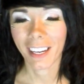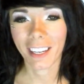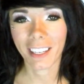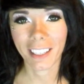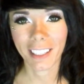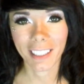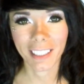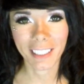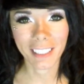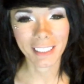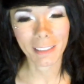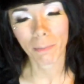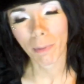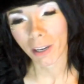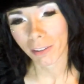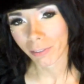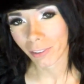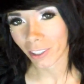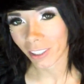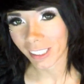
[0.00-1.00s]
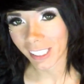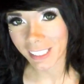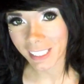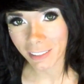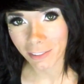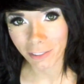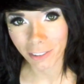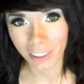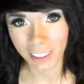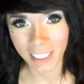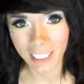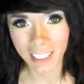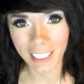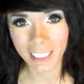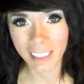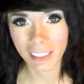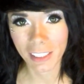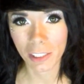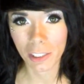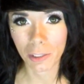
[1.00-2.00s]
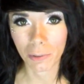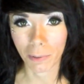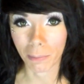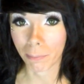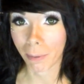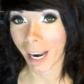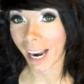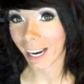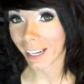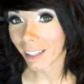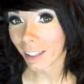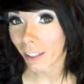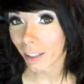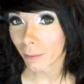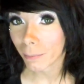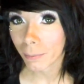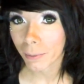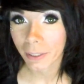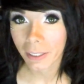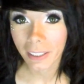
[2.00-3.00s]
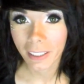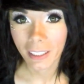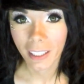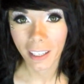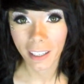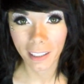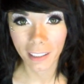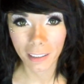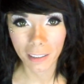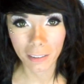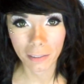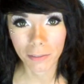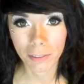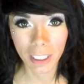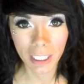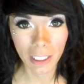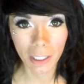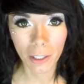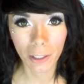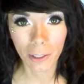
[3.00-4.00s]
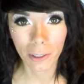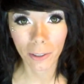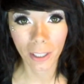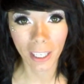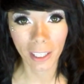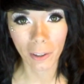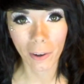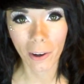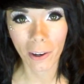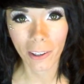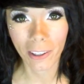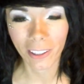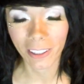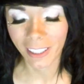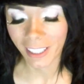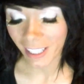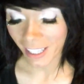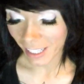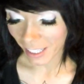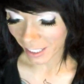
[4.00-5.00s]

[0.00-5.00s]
Uh, it's my fault. I didn't really think to do a backup uh, video at all.